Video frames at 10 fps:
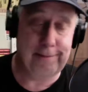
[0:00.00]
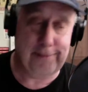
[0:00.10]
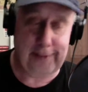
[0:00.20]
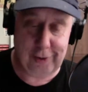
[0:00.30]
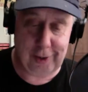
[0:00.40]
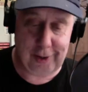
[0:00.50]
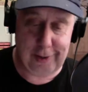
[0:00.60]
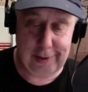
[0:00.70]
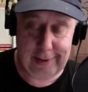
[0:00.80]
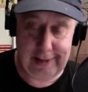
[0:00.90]
things
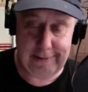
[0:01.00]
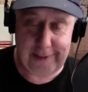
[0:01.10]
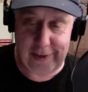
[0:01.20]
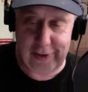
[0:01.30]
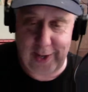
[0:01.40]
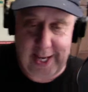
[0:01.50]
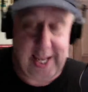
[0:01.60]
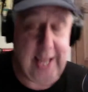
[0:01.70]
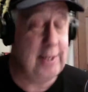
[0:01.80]
are hinky.